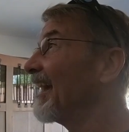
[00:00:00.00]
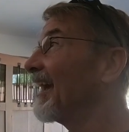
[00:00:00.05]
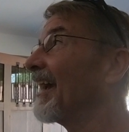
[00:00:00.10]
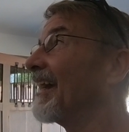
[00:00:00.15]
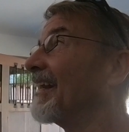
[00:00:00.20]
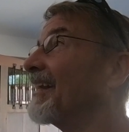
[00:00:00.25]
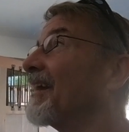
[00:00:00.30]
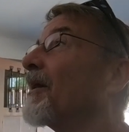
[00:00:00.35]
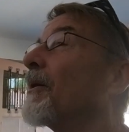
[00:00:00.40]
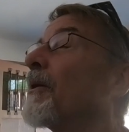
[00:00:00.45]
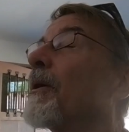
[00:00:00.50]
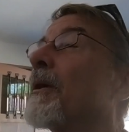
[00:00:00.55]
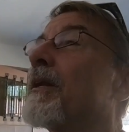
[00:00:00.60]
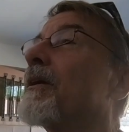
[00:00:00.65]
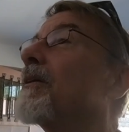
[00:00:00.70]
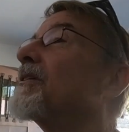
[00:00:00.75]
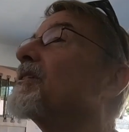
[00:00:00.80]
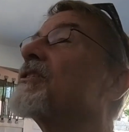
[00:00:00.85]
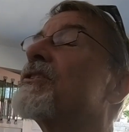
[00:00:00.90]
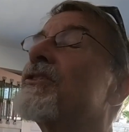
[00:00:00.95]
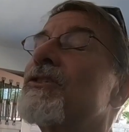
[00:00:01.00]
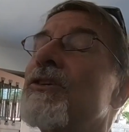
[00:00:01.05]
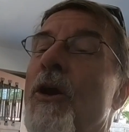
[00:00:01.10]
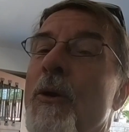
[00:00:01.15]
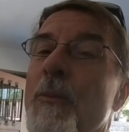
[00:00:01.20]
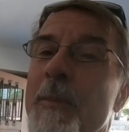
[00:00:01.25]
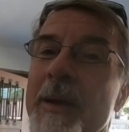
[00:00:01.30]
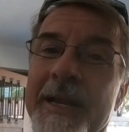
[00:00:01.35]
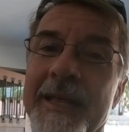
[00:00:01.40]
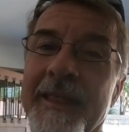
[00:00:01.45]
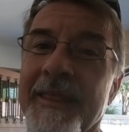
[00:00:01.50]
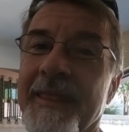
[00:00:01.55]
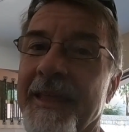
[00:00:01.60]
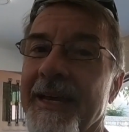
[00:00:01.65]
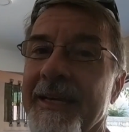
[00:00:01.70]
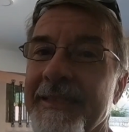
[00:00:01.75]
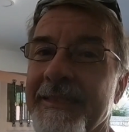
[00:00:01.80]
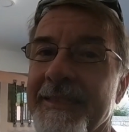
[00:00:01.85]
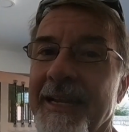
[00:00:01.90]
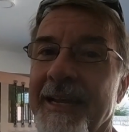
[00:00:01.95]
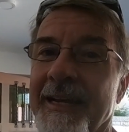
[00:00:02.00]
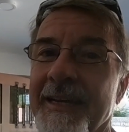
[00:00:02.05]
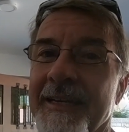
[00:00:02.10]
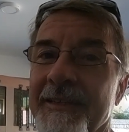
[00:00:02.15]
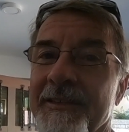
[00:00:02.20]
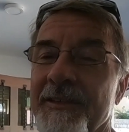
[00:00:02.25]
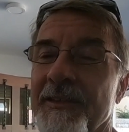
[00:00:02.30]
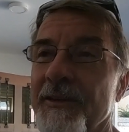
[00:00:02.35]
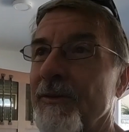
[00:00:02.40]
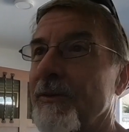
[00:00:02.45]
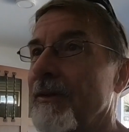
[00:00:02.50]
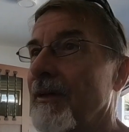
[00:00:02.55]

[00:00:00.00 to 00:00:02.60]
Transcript: And there's so many things that I can do.